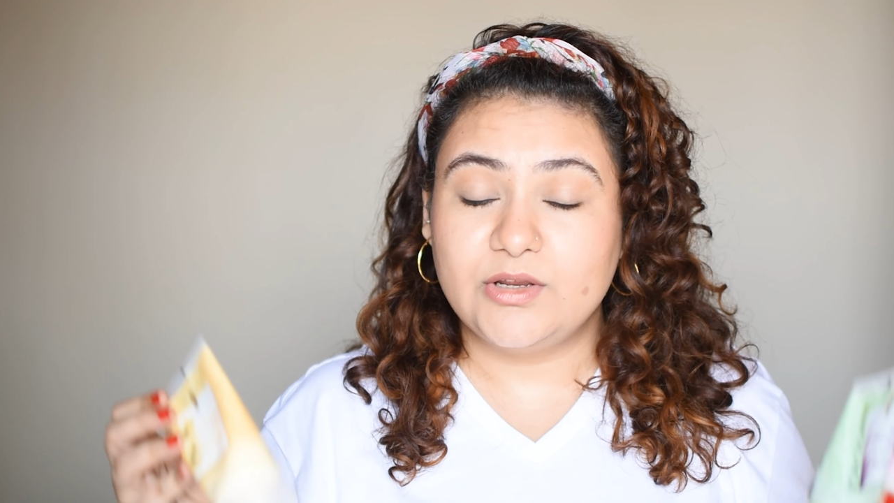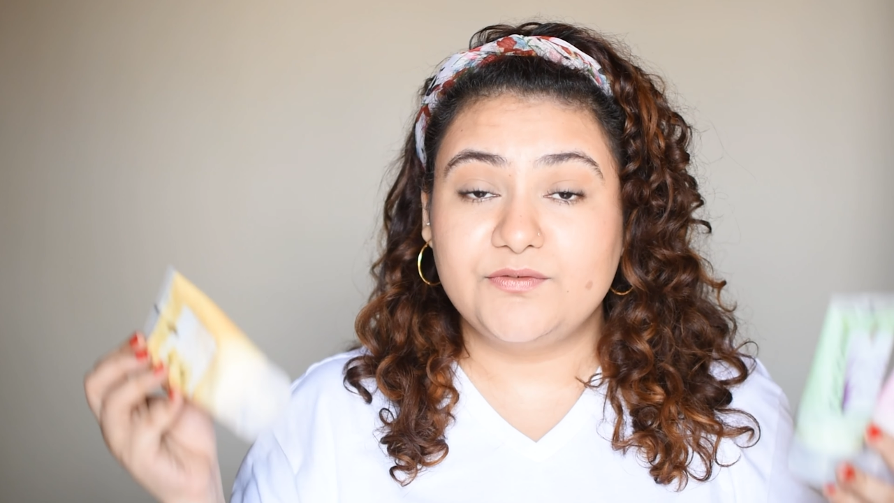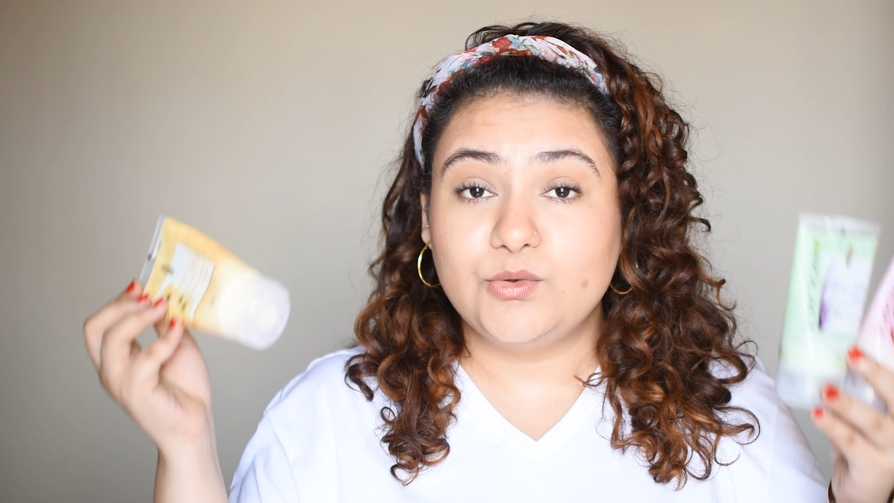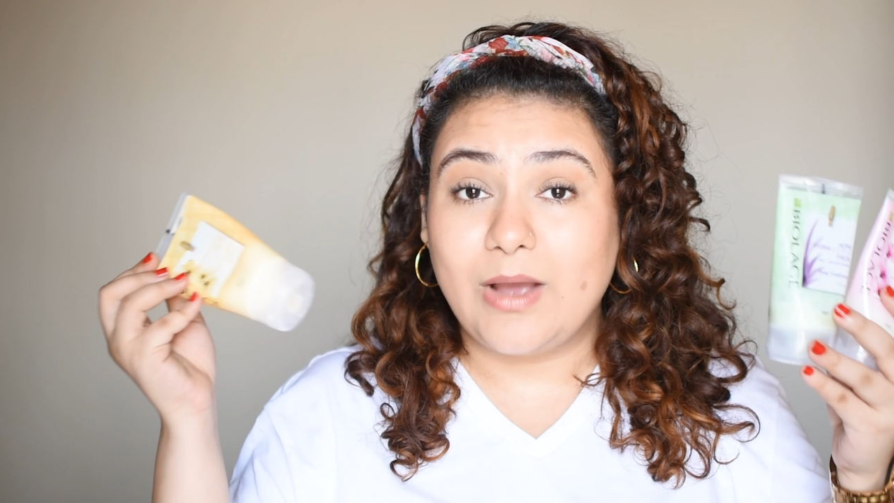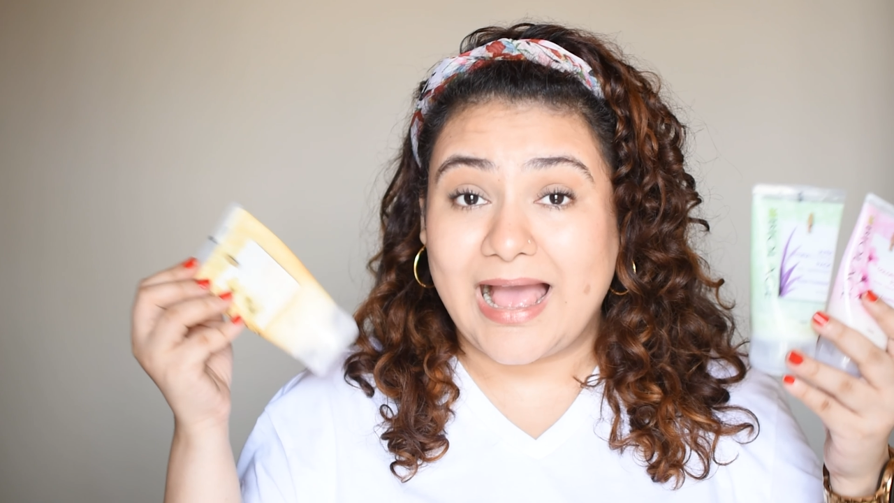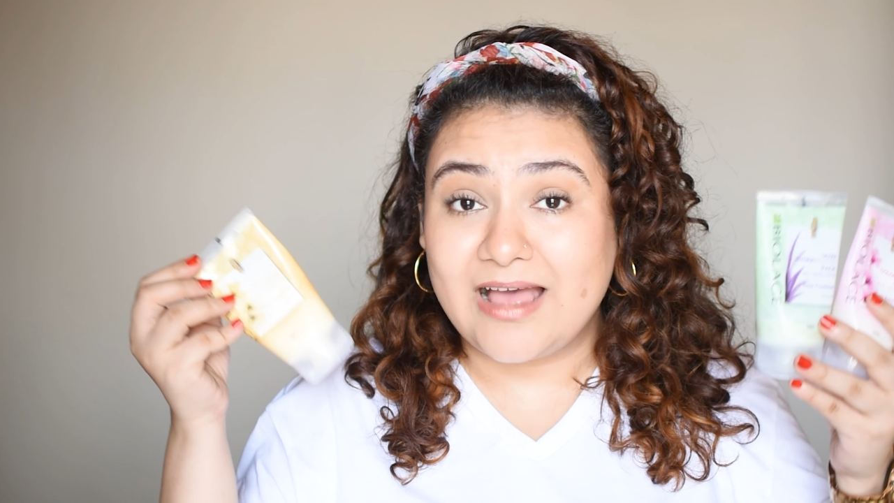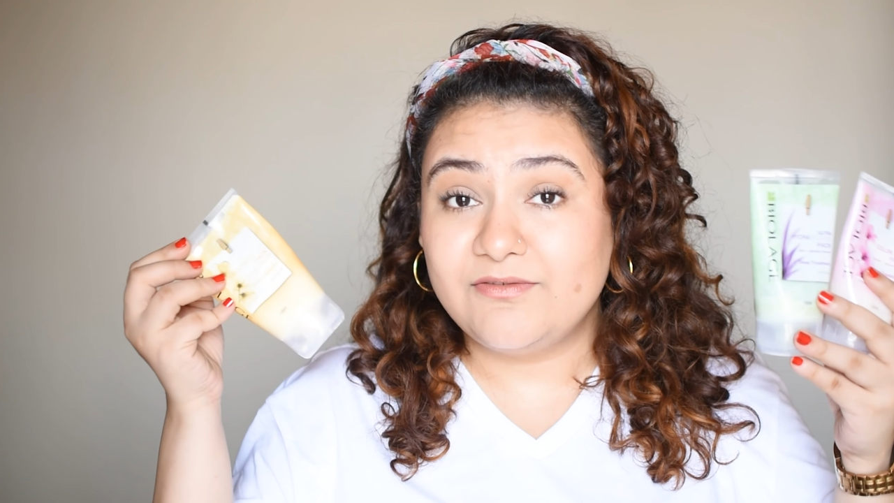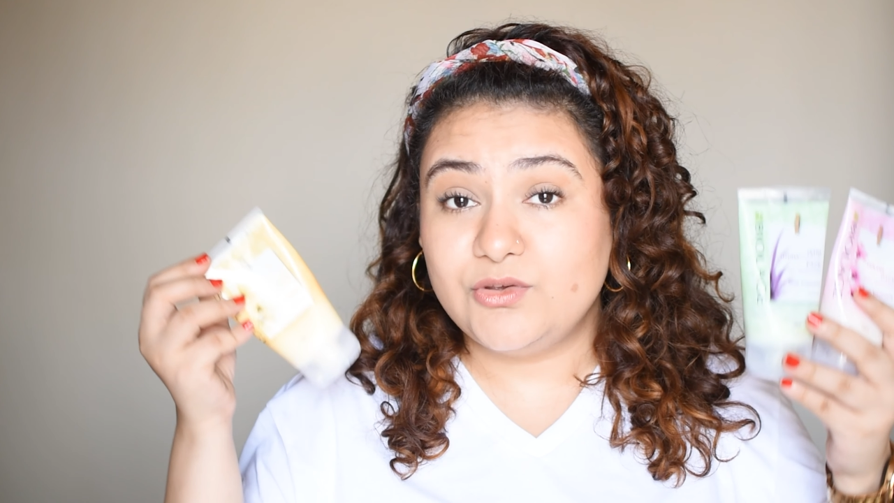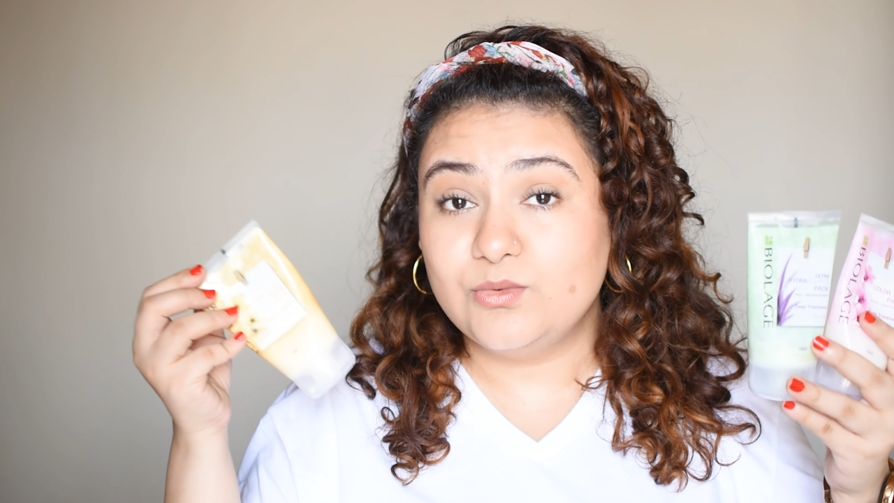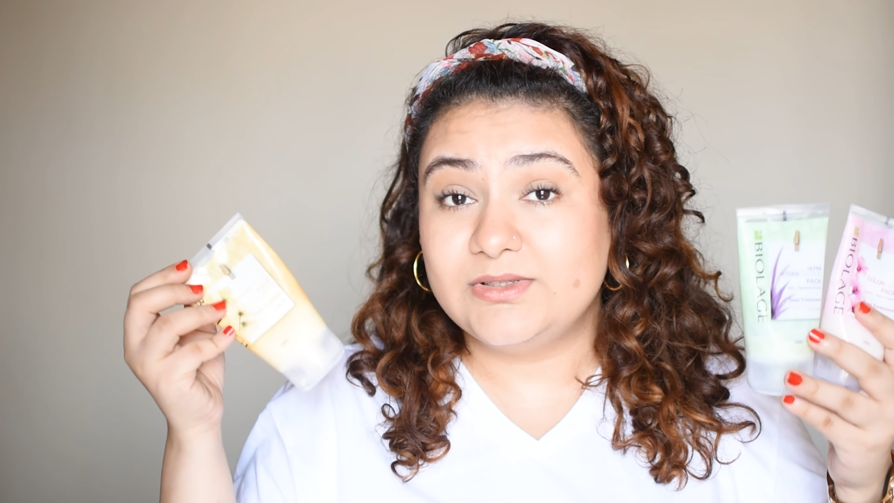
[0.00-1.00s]
if you
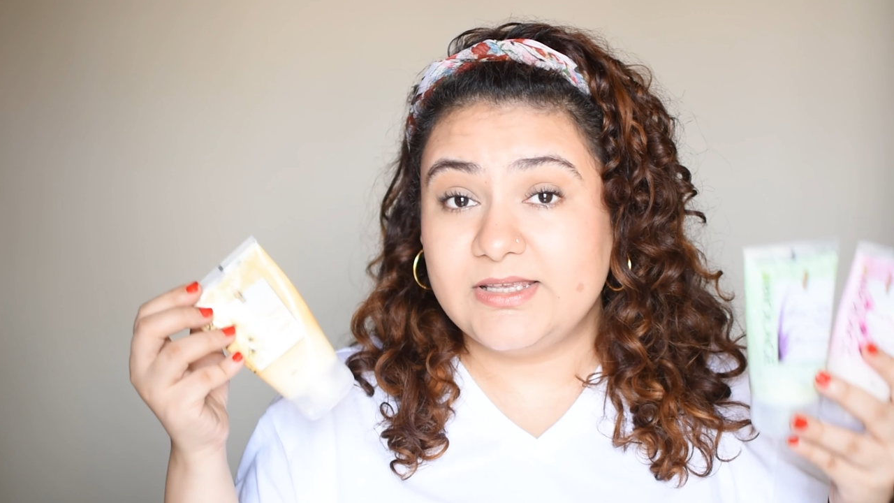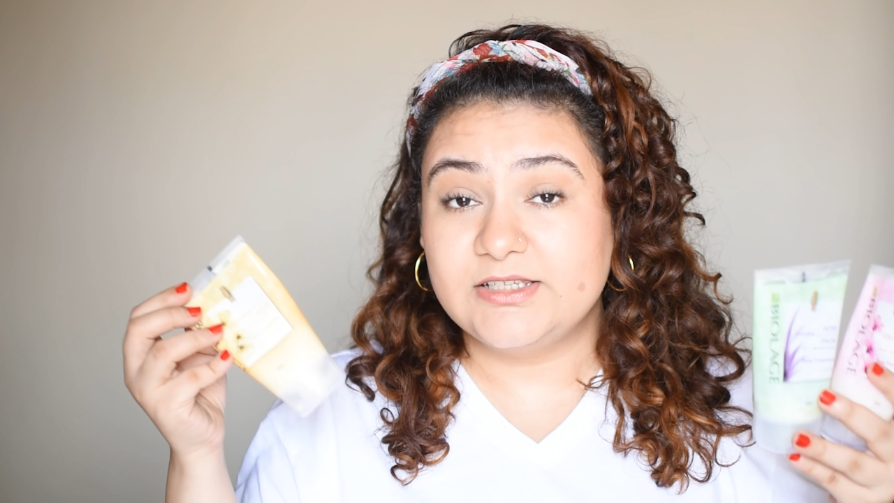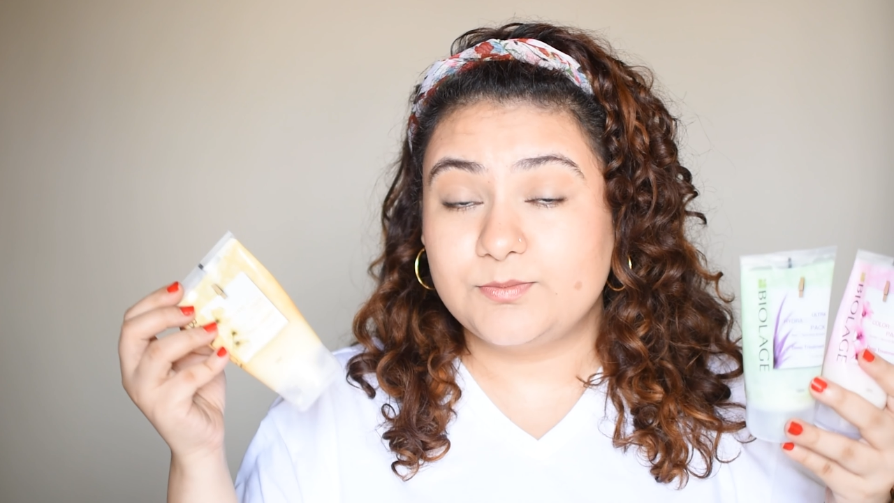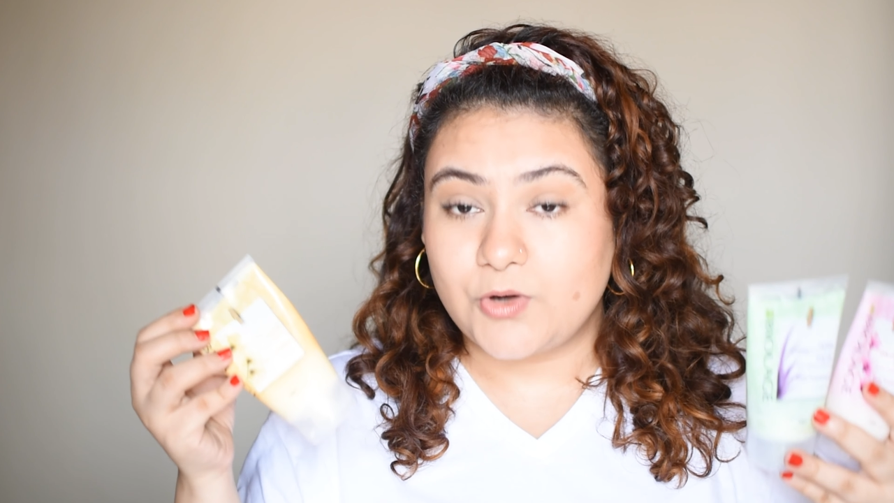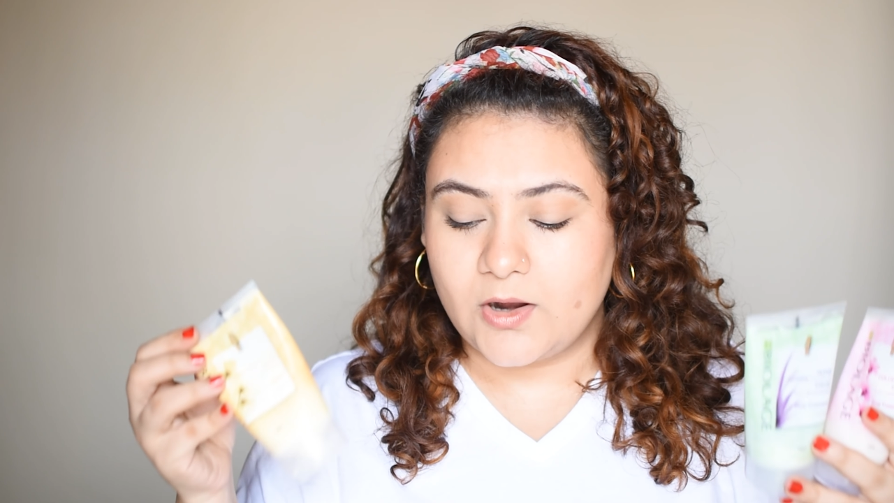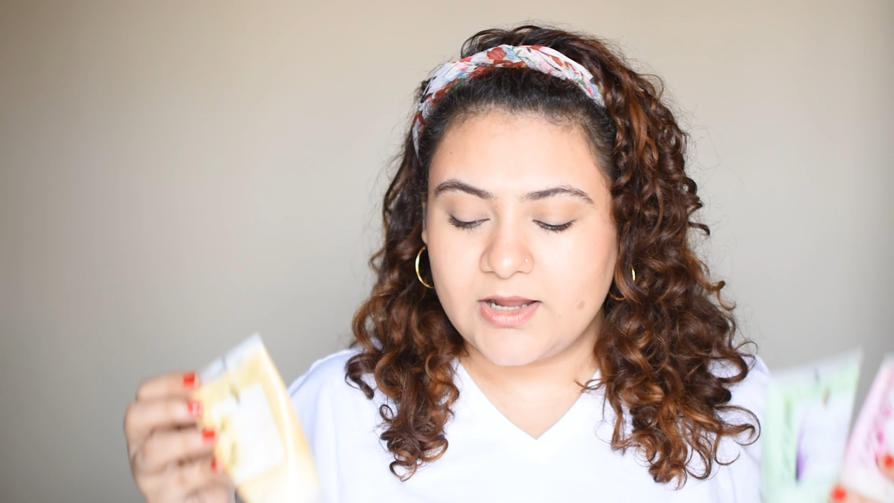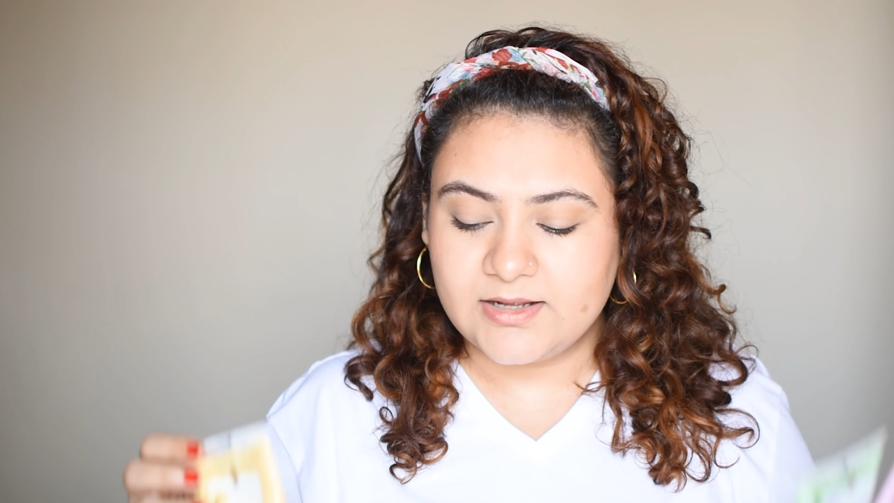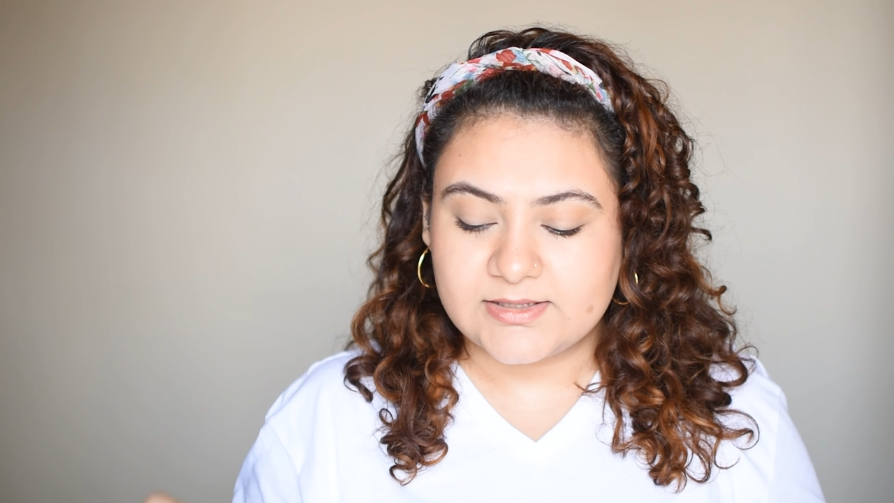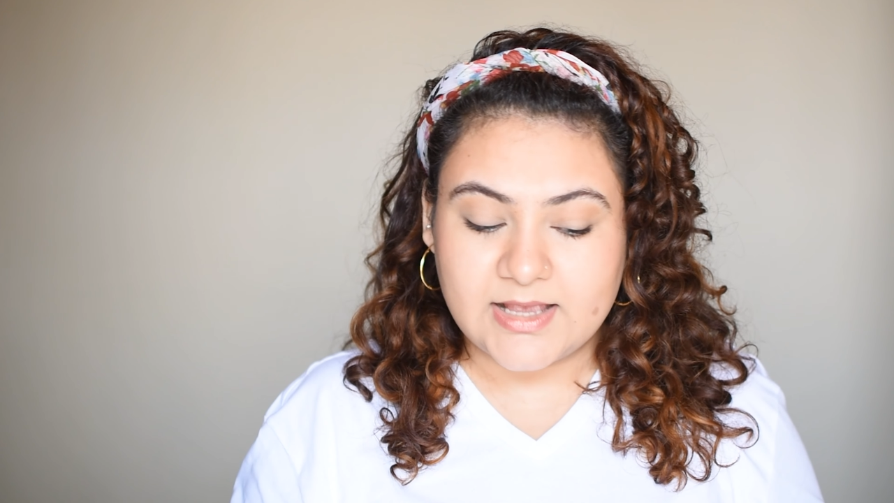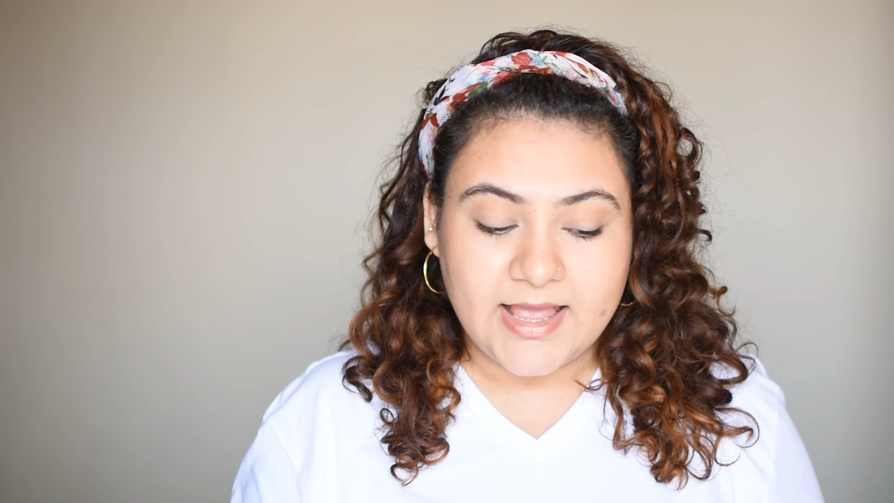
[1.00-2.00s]
have used these
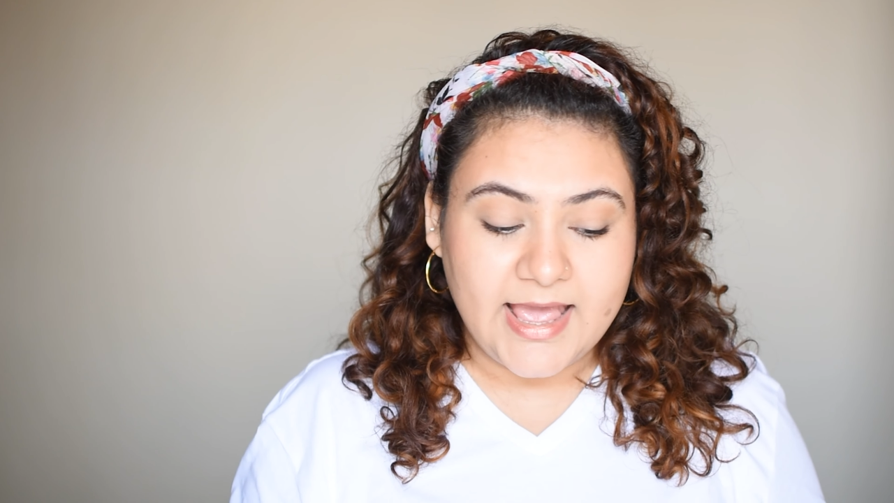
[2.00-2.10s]
products